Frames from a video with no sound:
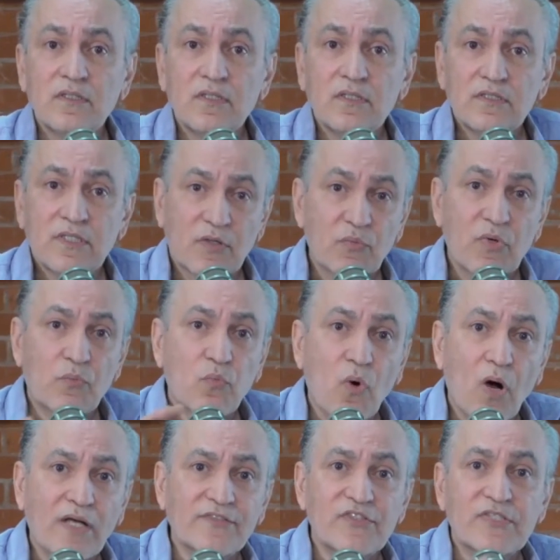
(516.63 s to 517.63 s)
there were
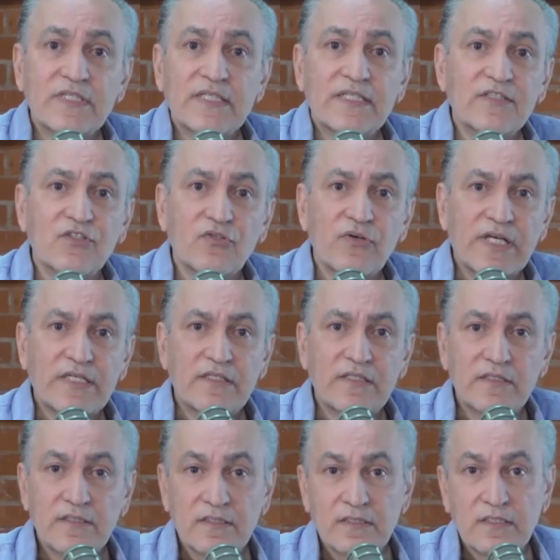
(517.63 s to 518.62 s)
Watson and Crick,
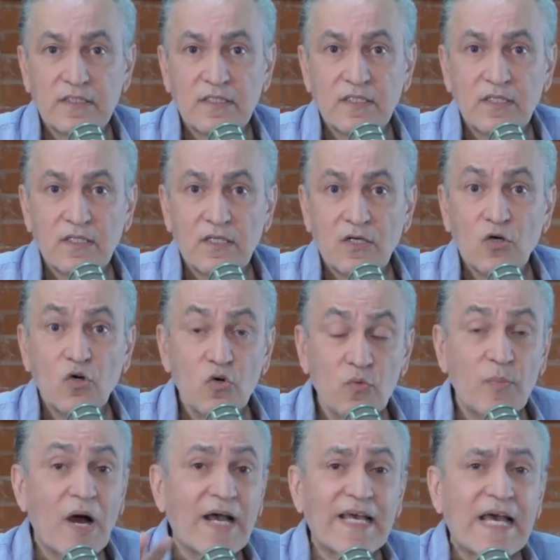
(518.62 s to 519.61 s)
who
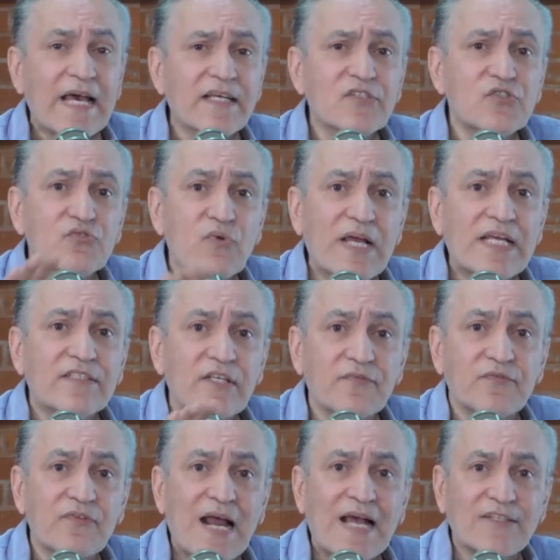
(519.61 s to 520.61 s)
by X-ray
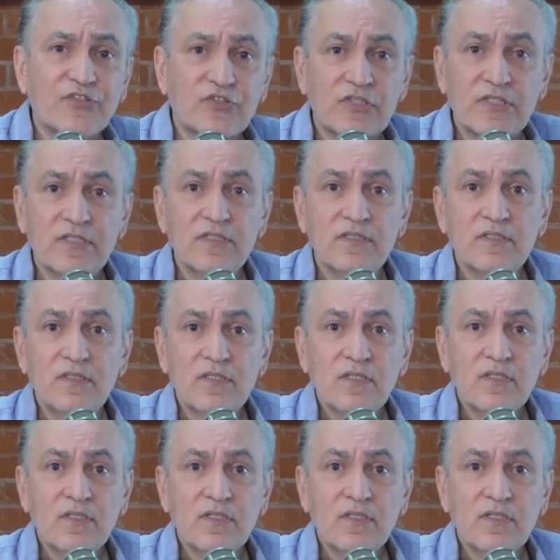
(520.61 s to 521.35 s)
diffraction